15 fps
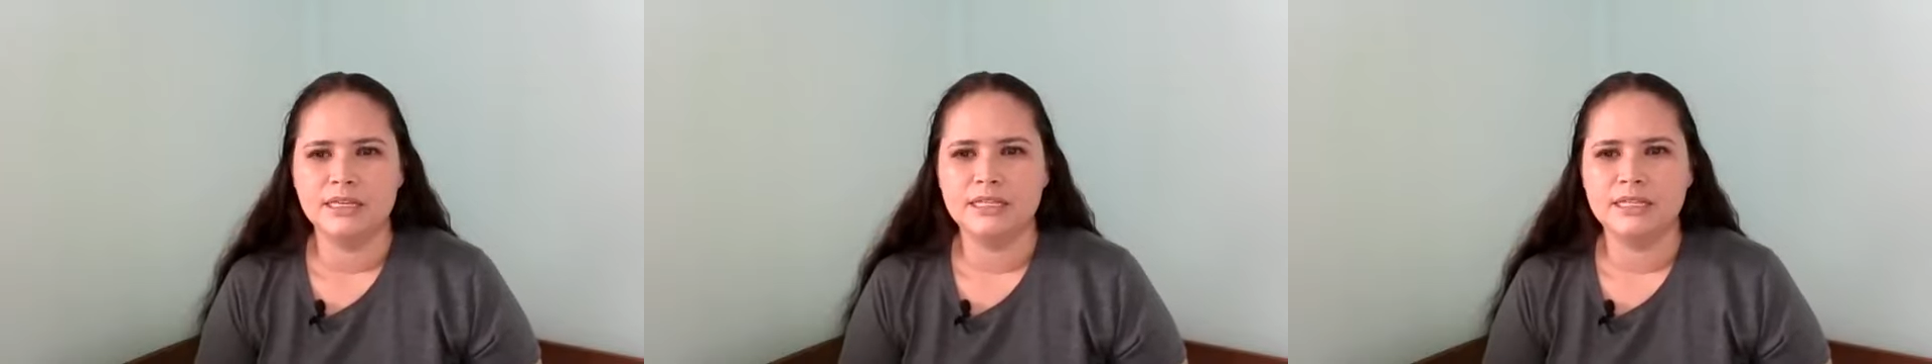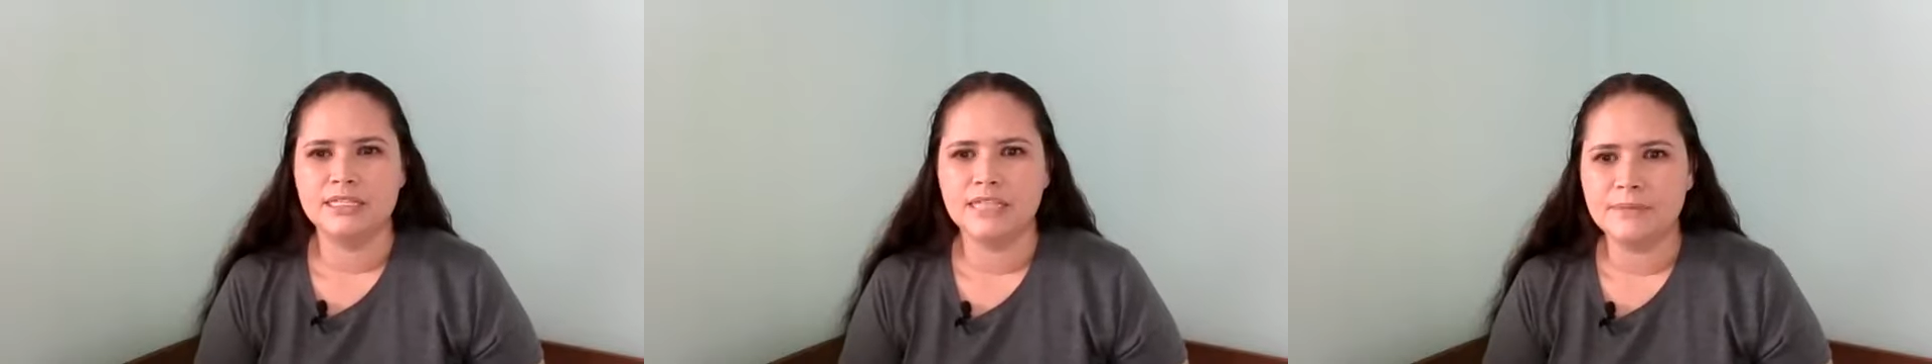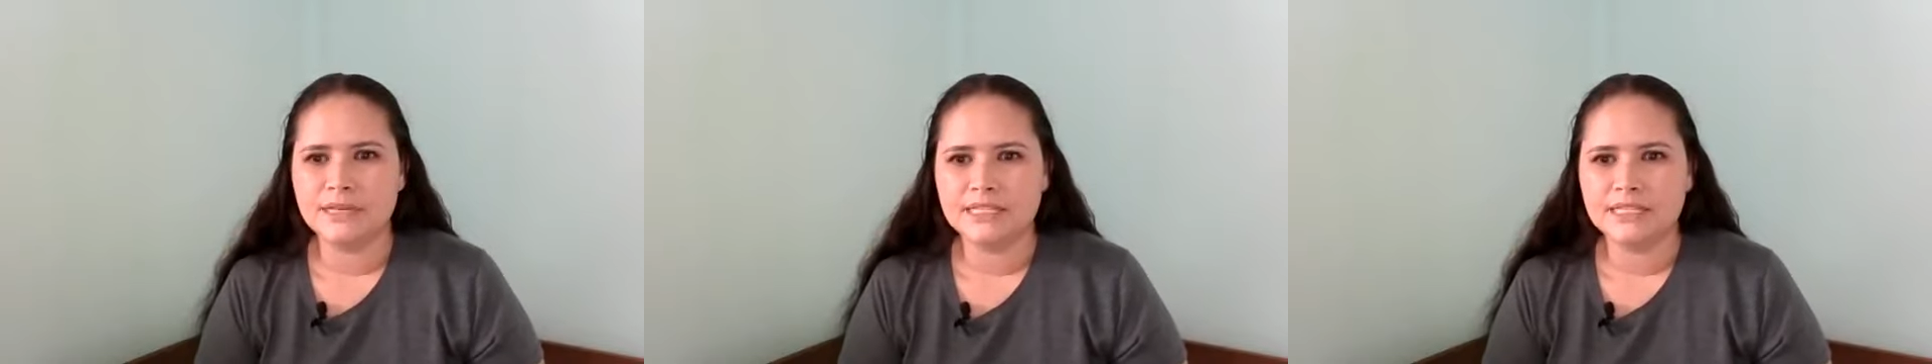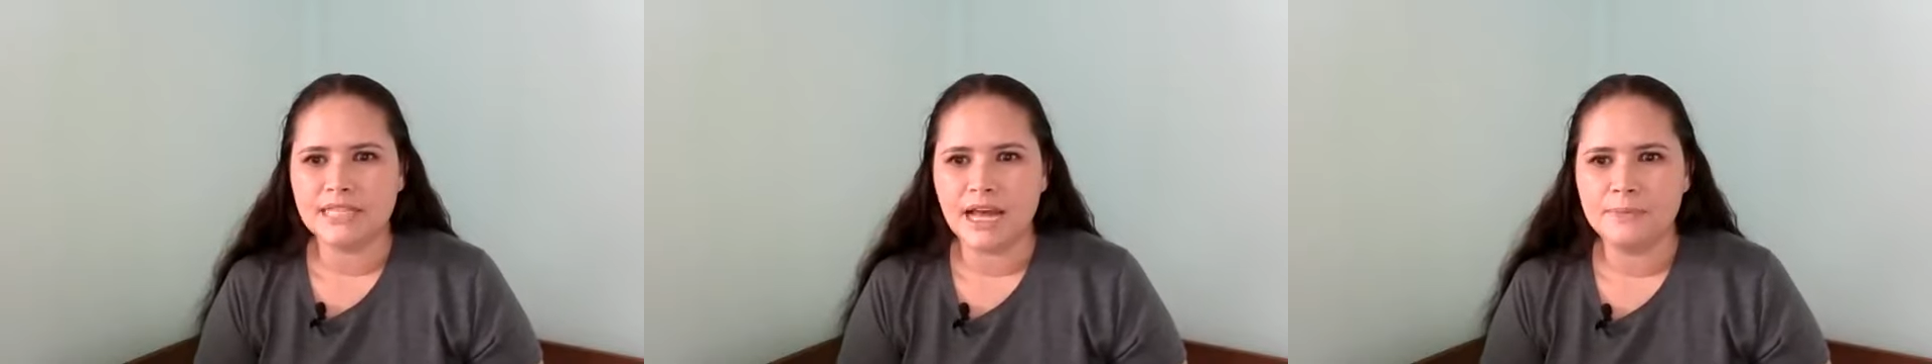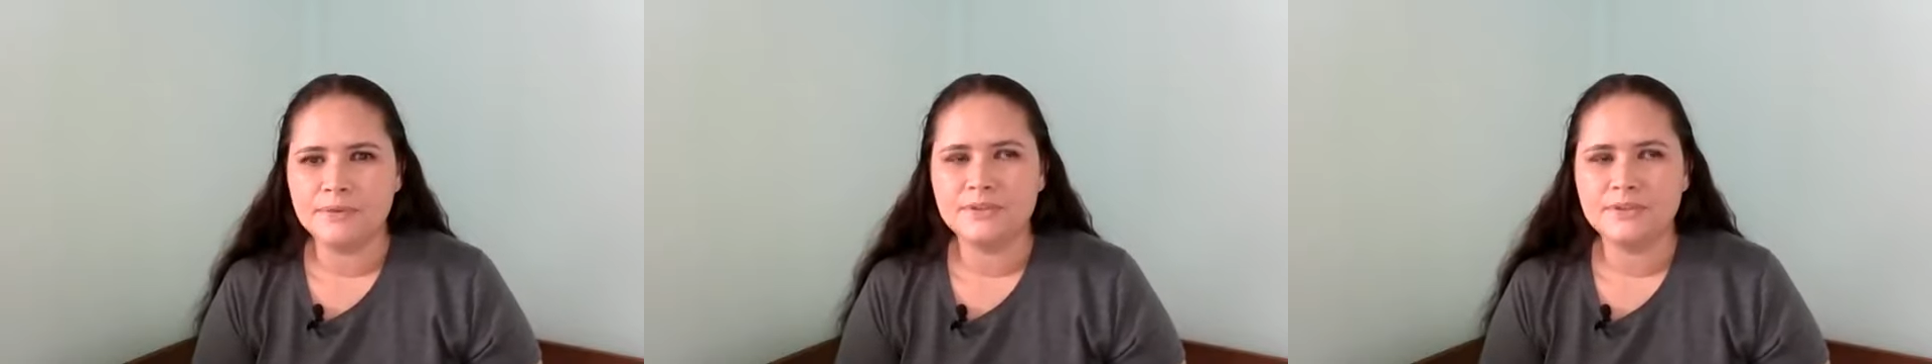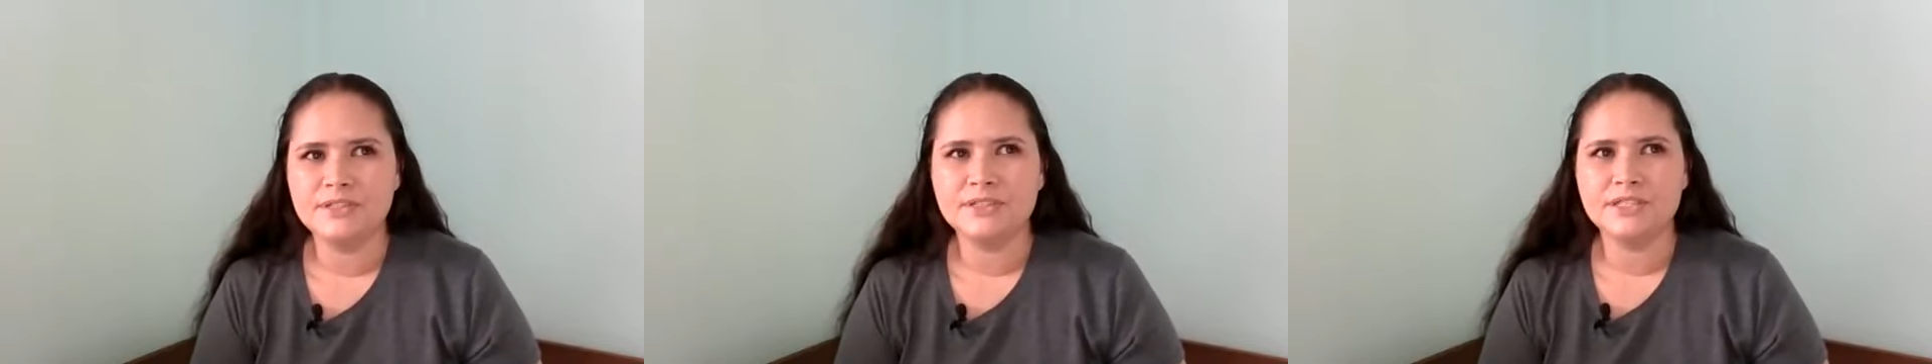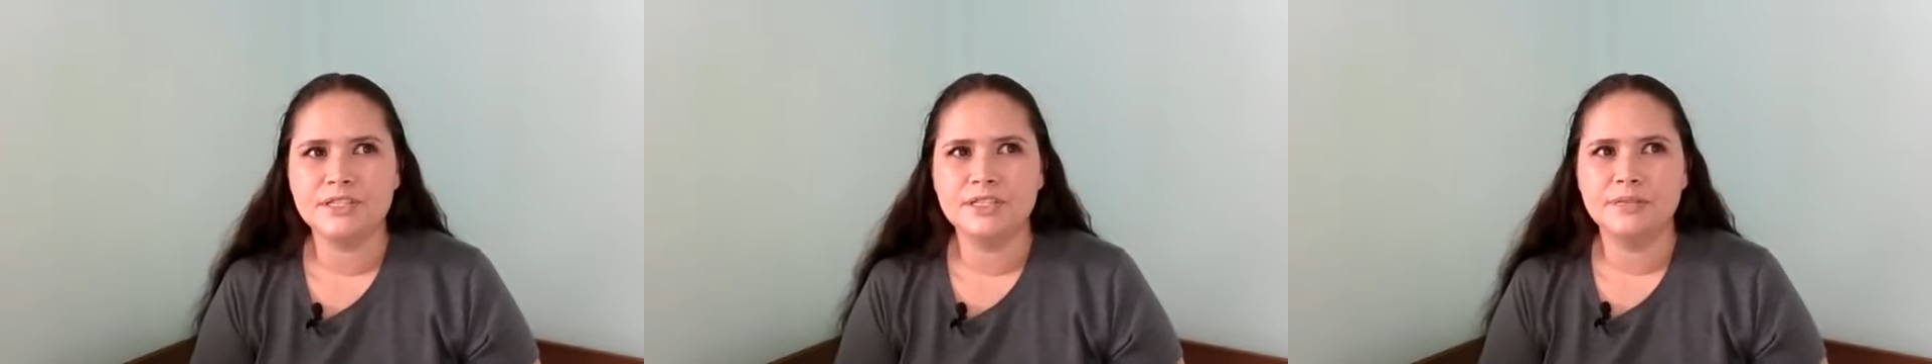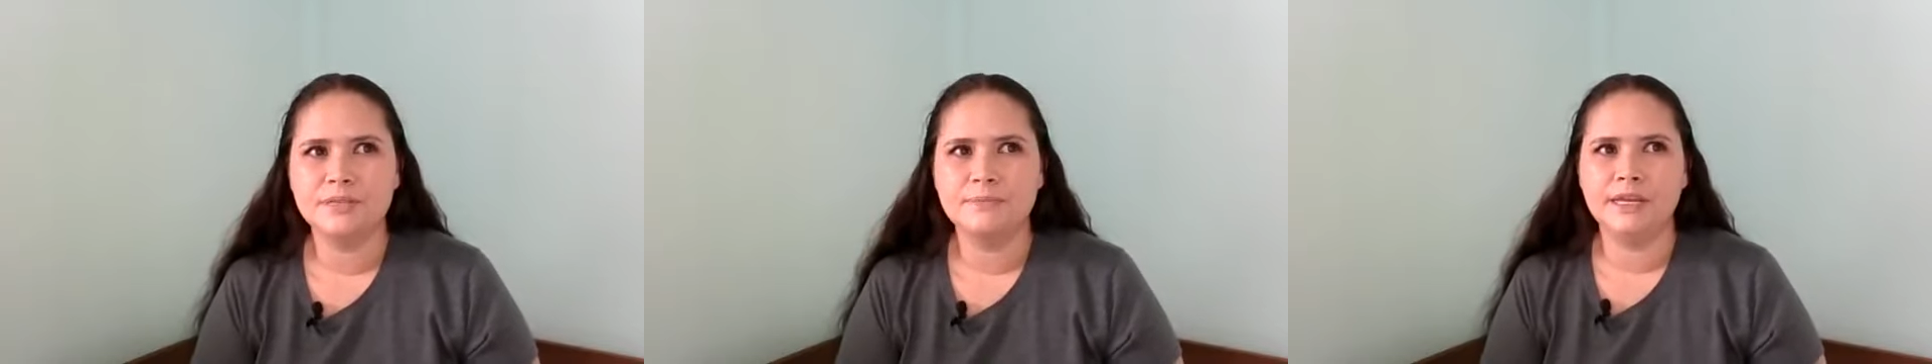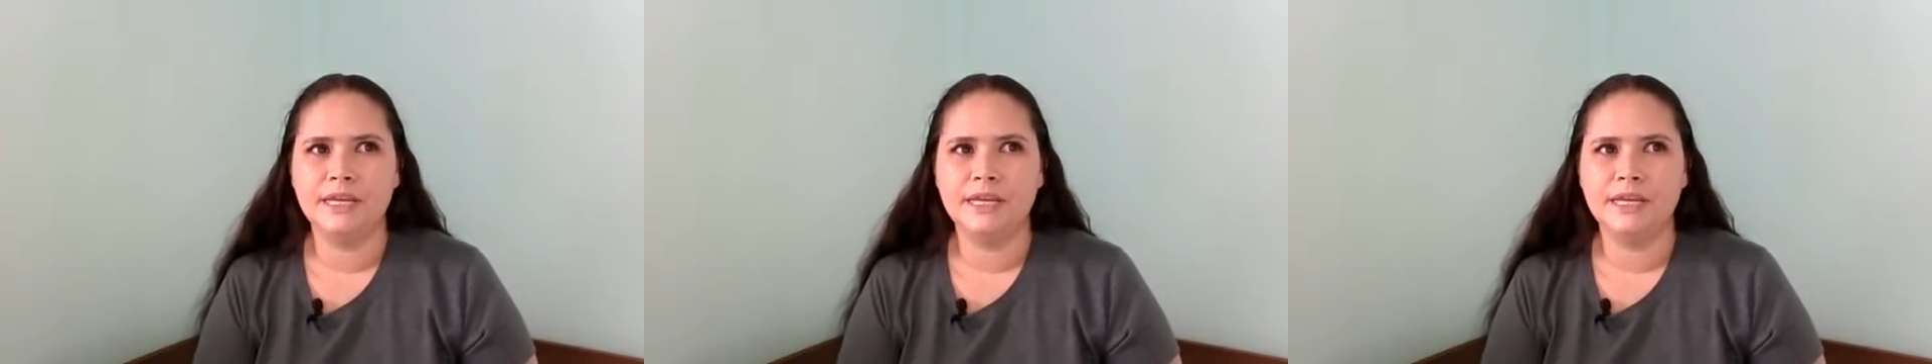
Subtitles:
Some examples could